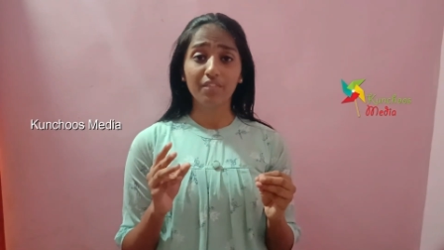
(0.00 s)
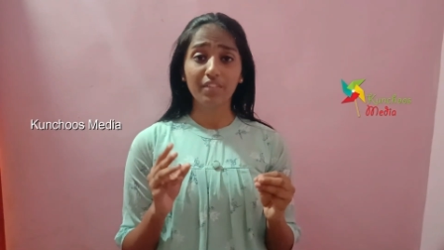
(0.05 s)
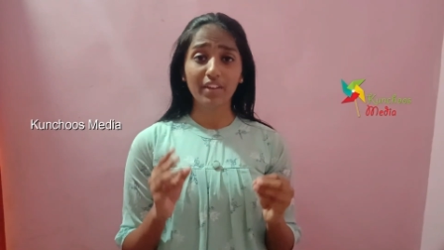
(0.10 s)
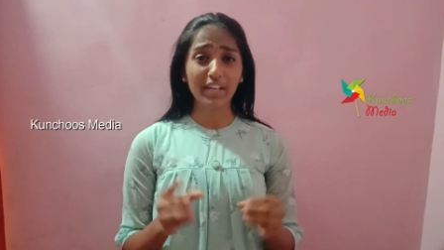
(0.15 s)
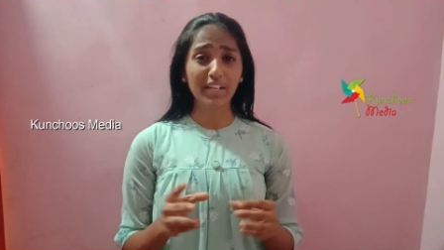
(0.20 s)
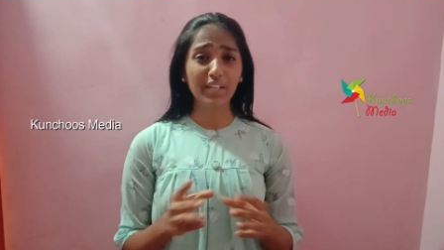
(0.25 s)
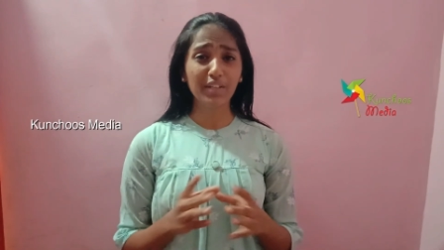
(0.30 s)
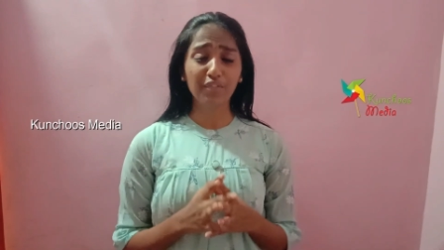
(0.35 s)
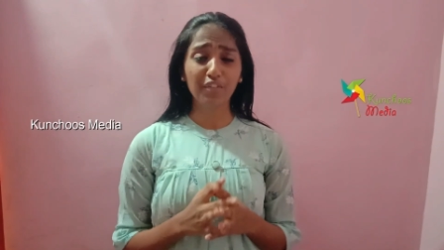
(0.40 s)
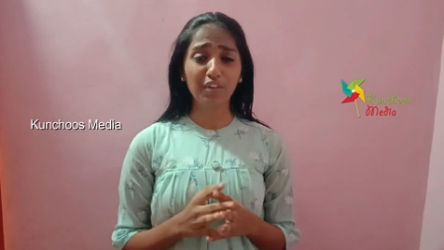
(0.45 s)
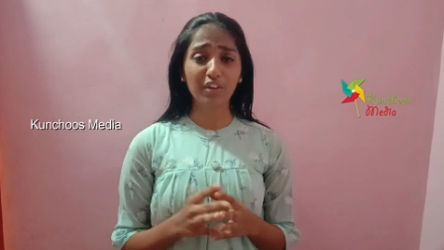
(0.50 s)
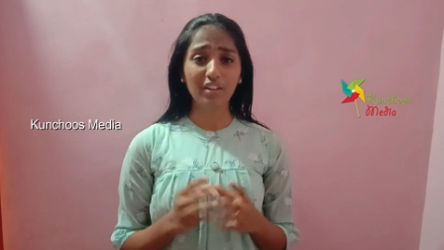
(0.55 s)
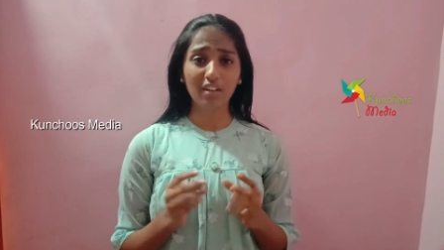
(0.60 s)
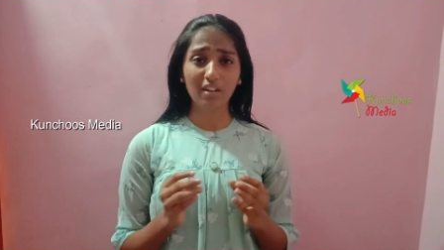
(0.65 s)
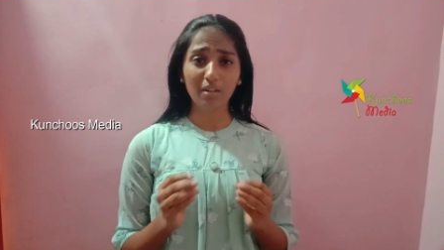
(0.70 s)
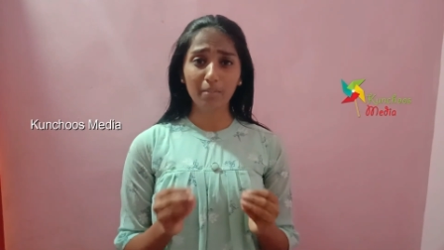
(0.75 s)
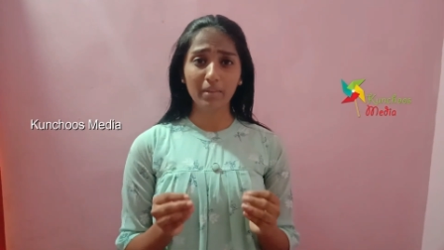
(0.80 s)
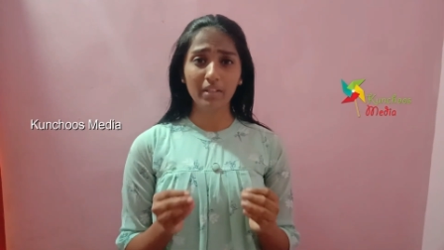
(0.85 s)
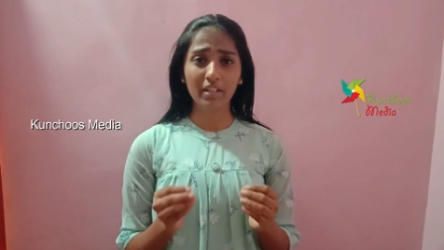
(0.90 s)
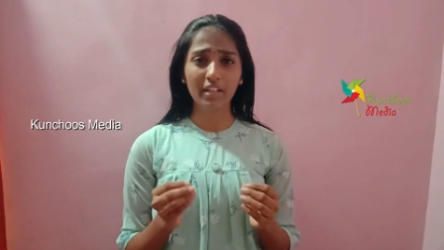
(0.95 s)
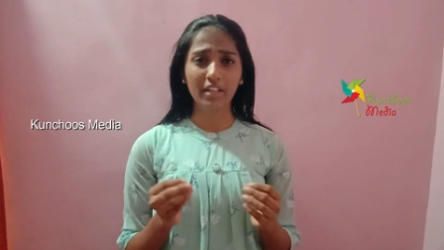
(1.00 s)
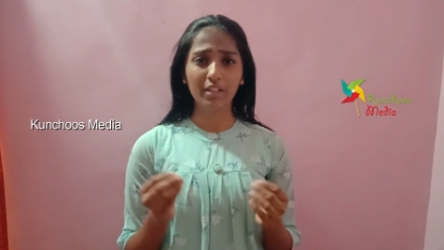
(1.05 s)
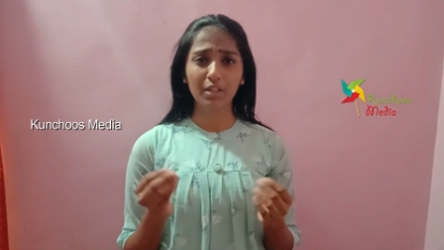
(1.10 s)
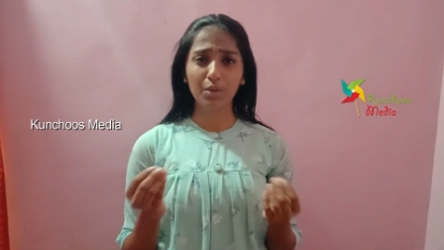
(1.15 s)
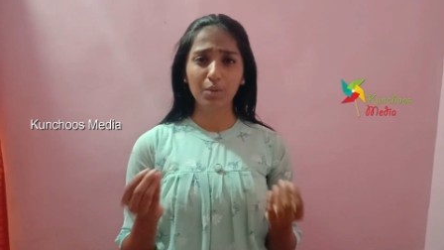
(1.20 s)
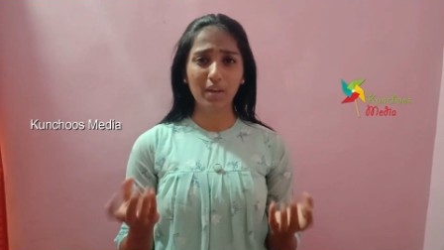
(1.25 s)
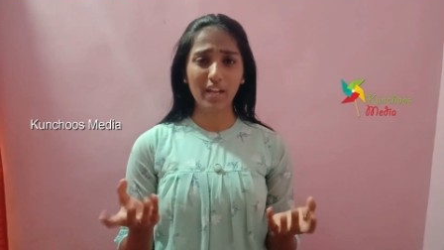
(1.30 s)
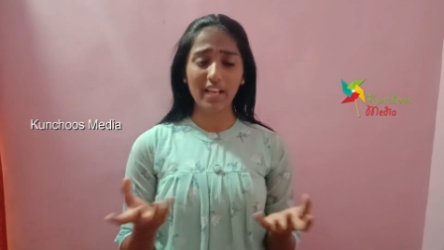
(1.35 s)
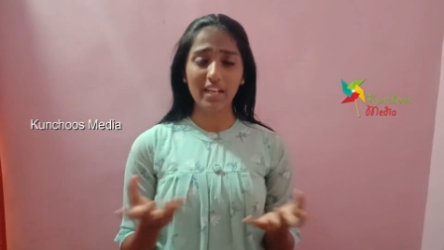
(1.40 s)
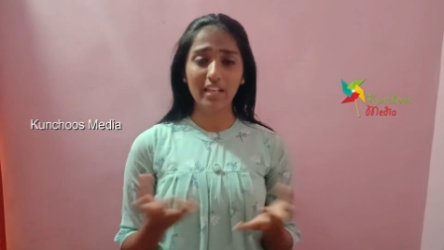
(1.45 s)
wait for a minute
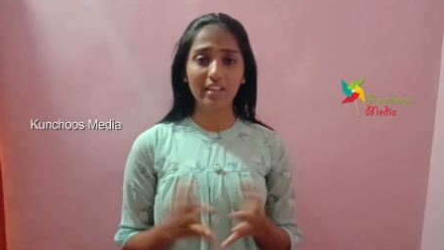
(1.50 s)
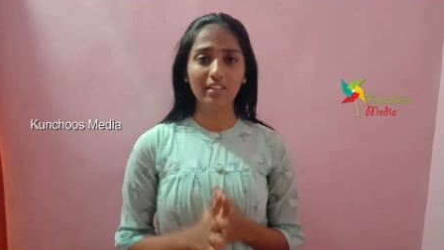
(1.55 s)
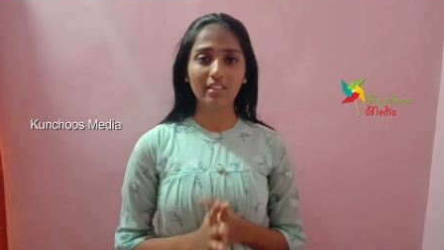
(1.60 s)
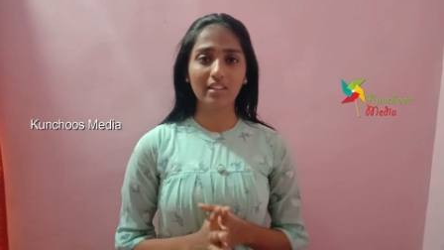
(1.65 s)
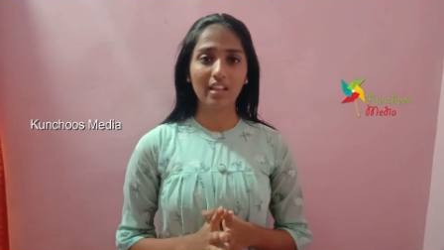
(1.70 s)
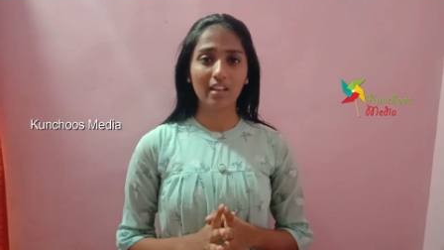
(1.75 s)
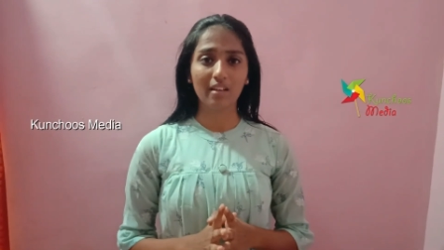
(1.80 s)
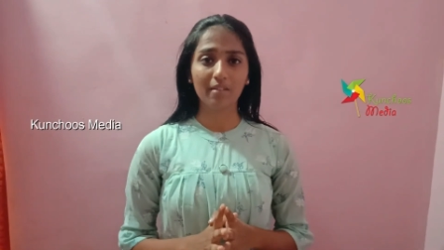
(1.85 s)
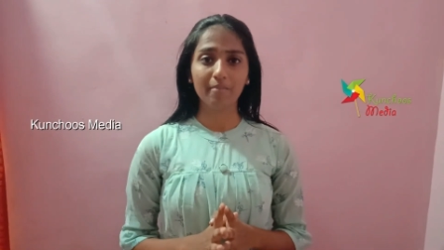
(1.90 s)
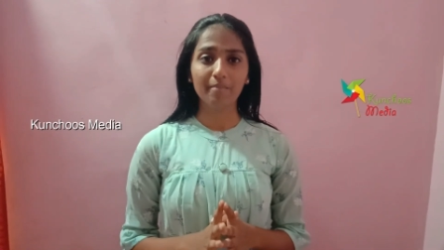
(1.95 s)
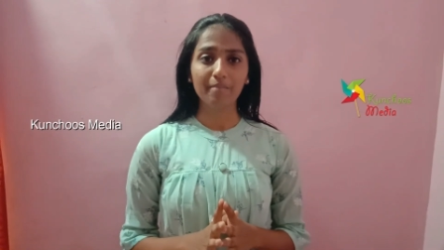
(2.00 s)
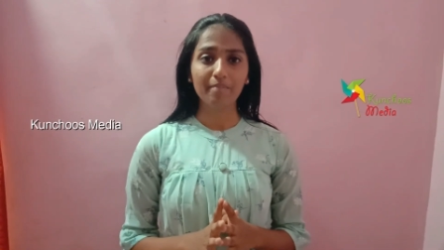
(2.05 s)
to anything.